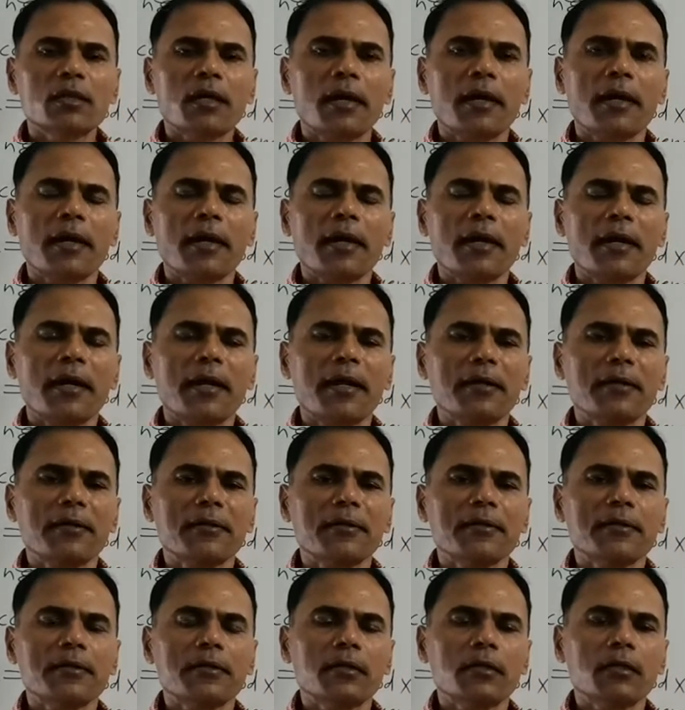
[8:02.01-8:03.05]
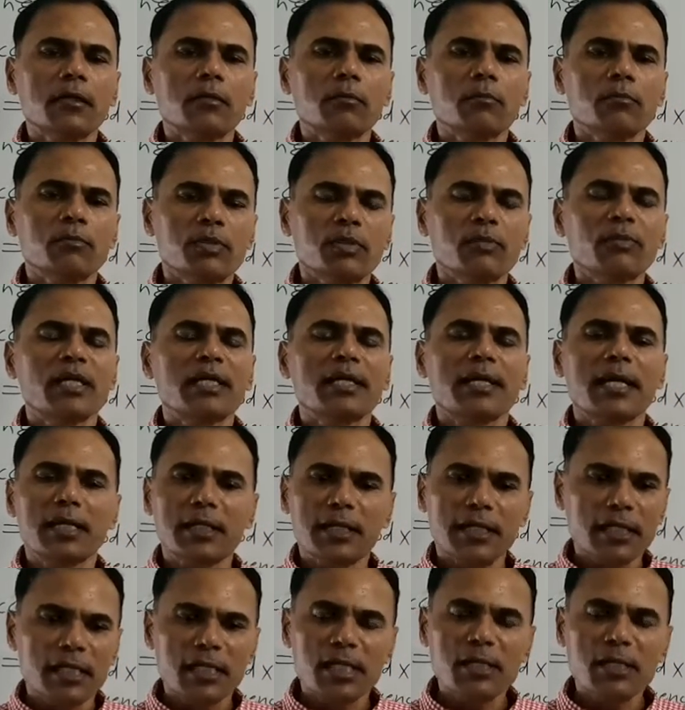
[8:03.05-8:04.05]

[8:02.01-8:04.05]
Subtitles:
and people can get